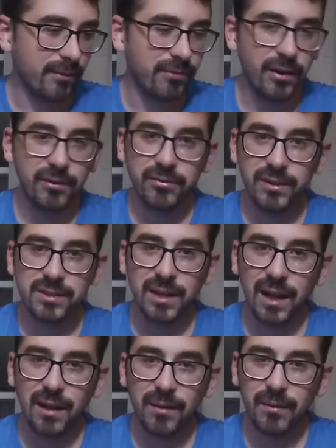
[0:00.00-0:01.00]
The
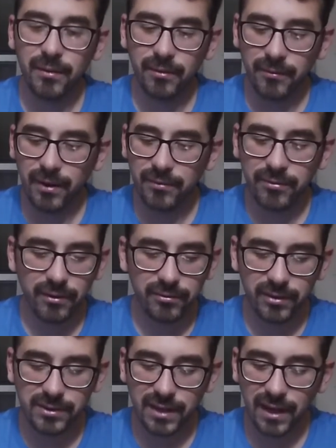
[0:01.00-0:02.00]
very first
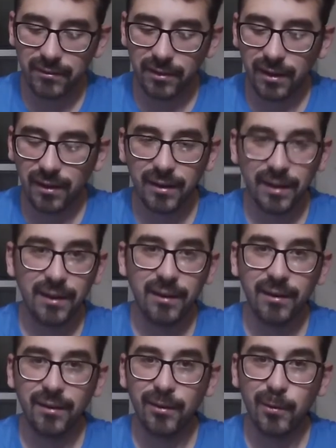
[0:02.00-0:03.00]
fish I ever caught, I
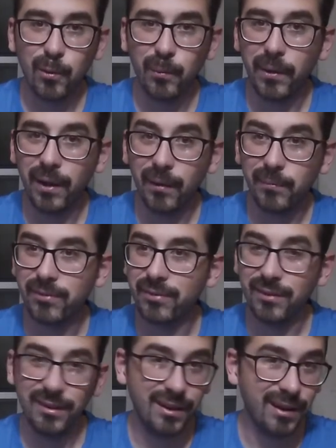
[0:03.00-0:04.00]
caught it on corn pops.
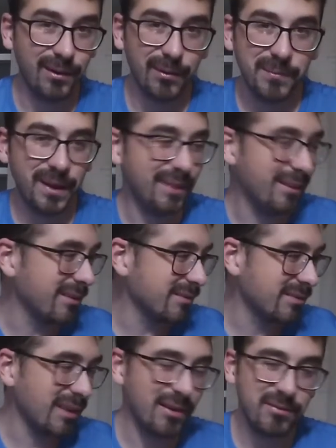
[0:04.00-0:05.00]
You know what I mean? There's
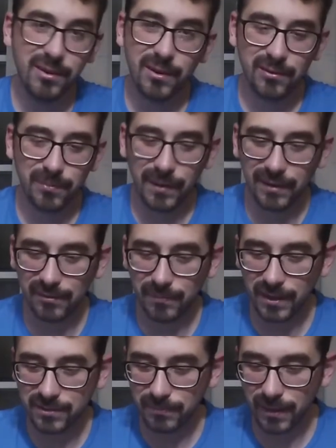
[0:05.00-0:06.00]
stuff you can spend as
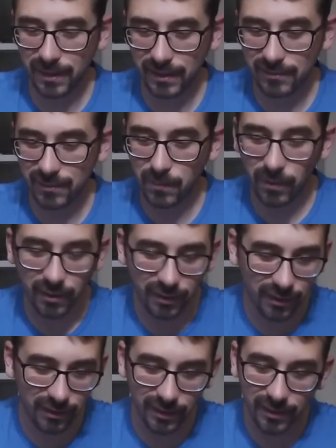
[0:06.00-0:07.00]
much money as you want
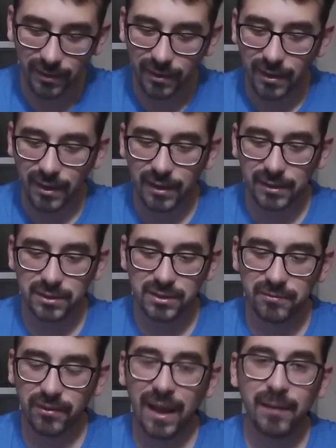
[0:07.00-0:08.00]
on it.
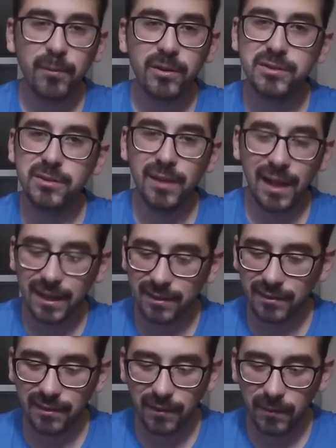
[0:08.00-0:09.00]
Just find what you like
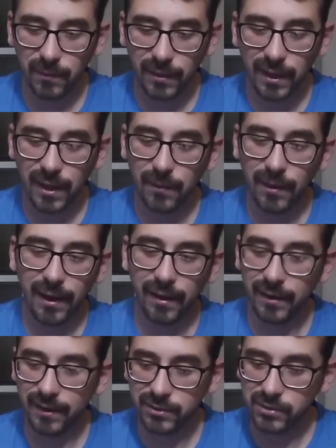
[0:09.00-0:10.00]
to do and go
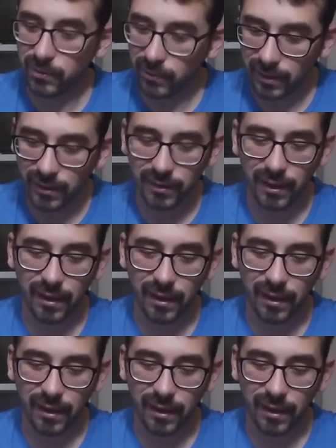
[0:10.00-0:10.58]
out and enjoy it.